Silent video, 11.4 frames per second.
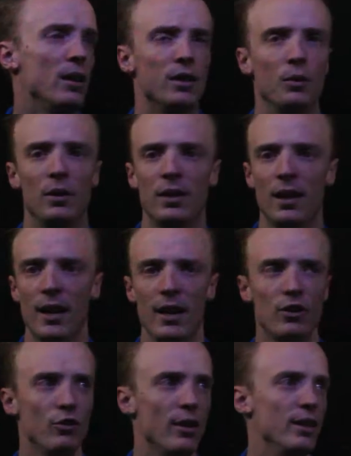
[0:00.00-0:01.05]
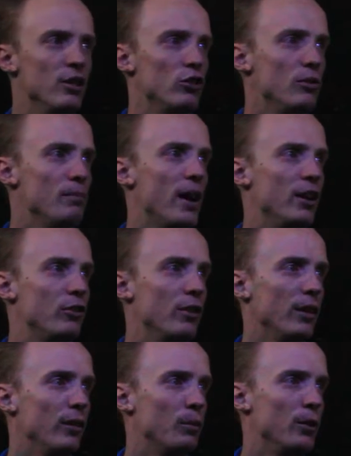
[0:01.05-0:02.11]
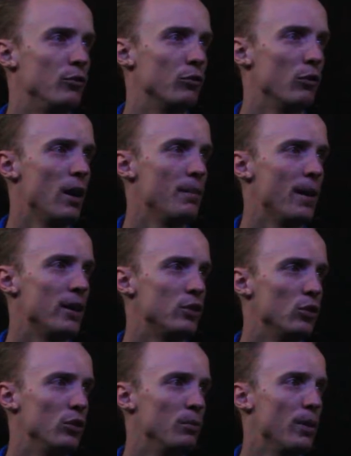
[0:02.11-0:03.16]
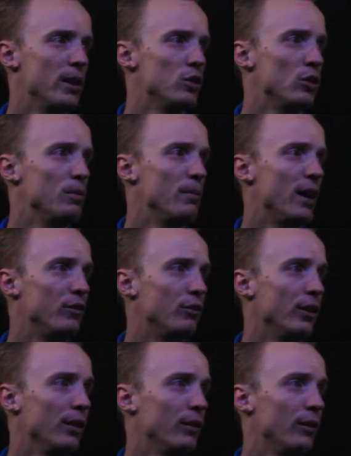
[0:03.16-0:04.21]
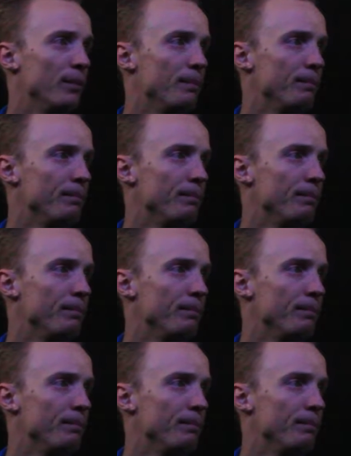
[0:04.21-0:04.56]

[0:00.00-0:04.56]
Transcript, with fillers: So we say a transition matrix, and we draw up a 2 by 2 matrix,